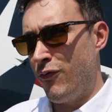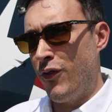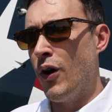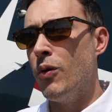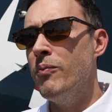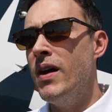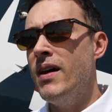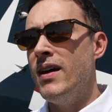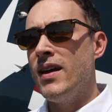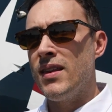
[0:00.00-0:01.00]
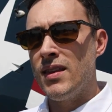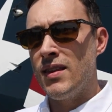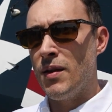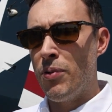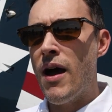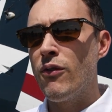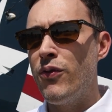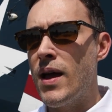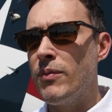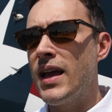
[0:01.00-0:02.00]
film, the Brown
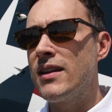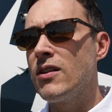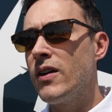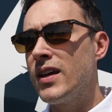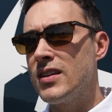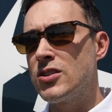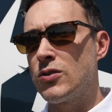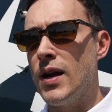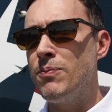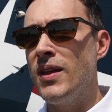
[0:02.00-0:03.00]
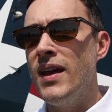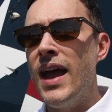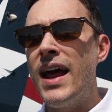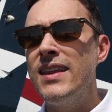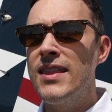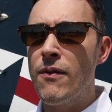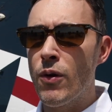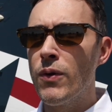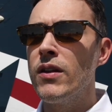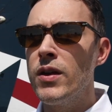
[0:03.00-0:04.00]
family got to look at the script. I think they were
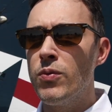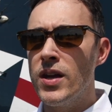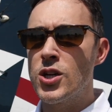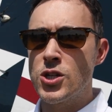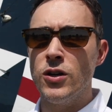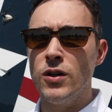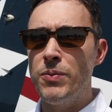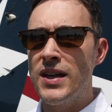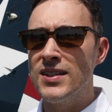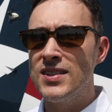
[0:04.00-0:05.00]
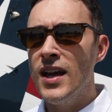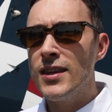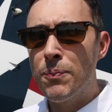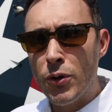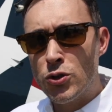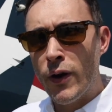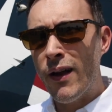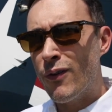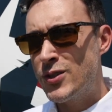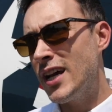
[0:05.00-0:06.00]
really reassured because the
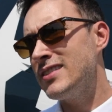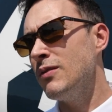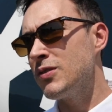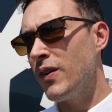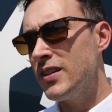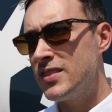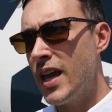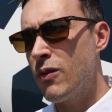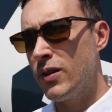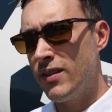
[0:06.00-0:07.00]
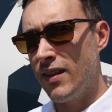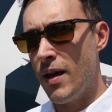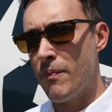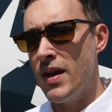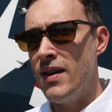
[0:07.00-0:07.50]
portrayal of Jesse was very sacred to them.